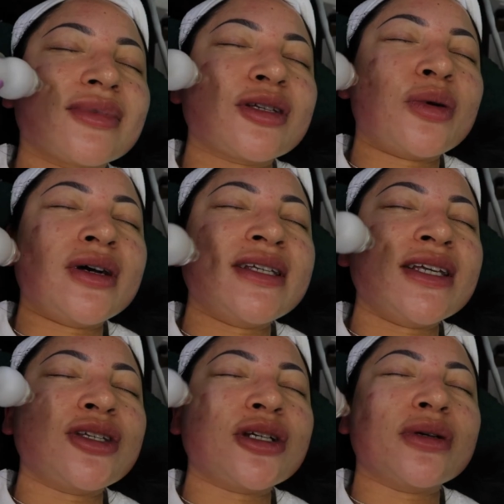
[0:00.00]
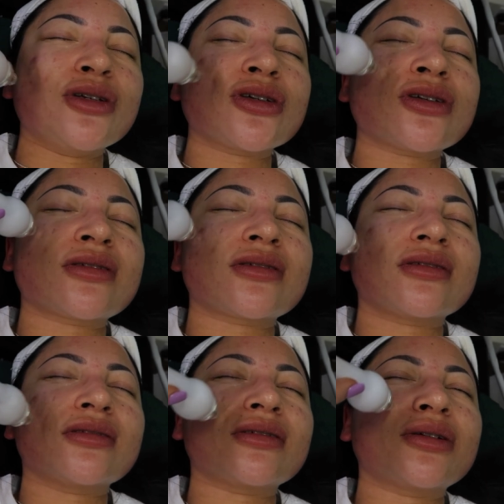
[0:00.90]
So what is this doing? Just
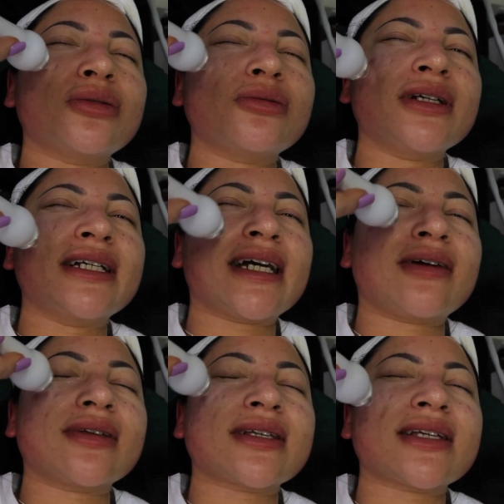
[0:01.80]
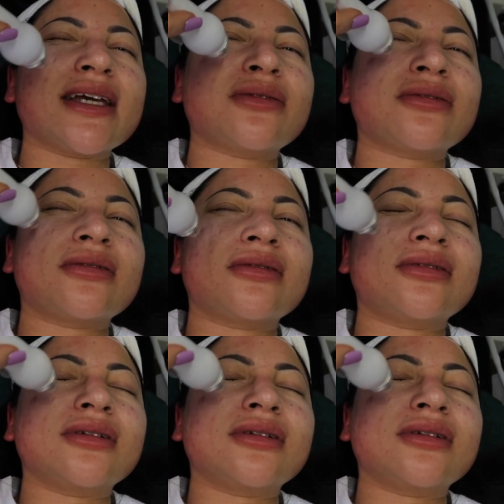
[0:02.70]
cooling down the skin or?